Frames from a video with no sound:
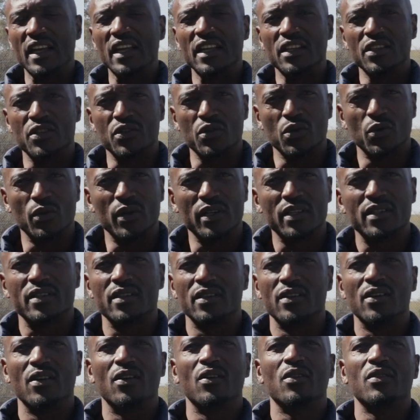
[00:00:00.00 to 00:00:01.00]
into it.
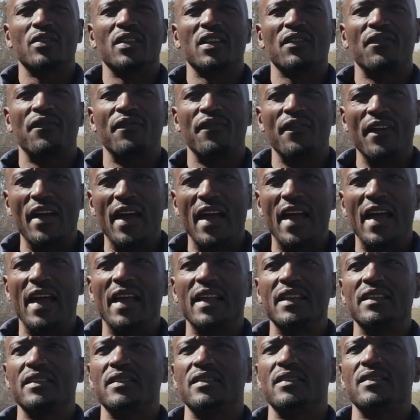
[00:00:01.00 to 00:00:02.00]
You know, the
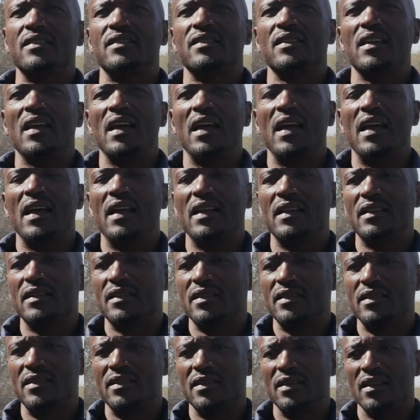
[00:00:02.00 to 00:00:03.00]
fans, and
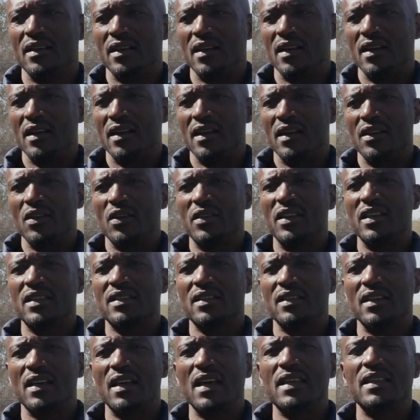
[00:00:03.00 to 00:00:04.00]
you know,
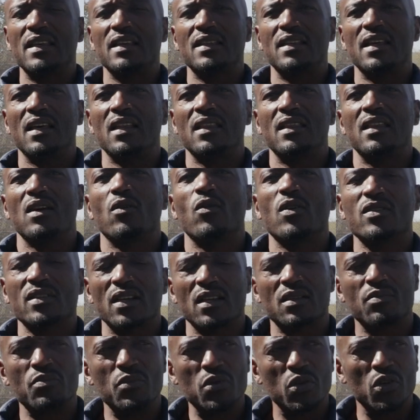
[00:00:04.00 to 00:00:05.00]
there was
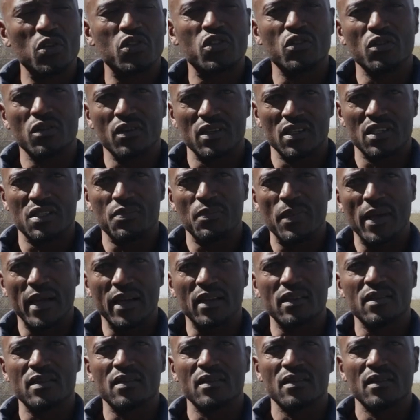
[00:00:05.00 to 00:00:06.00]
that mutual
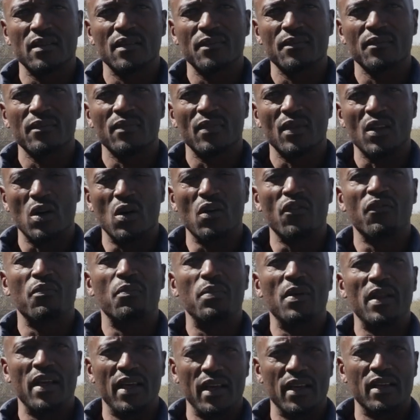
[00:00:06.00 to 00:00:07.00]
respect of
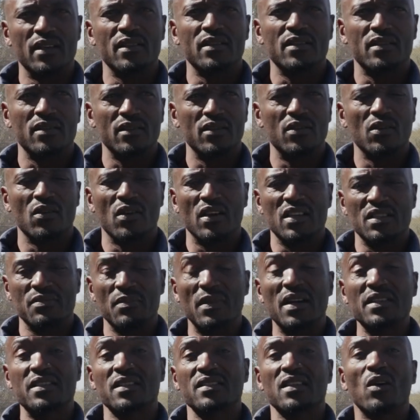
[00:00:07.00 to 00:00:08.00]
players. You know, as
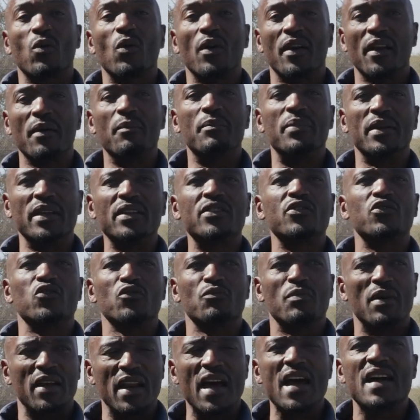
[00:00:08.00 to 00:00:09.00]
much as I want to beat you,
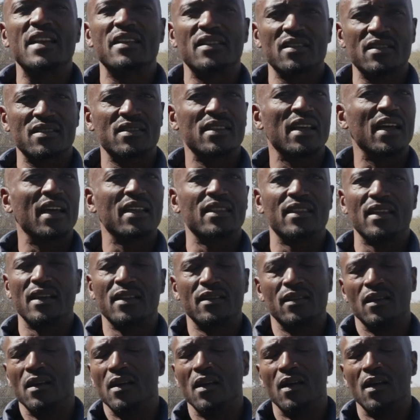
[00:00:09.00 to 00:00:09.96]
but I understand that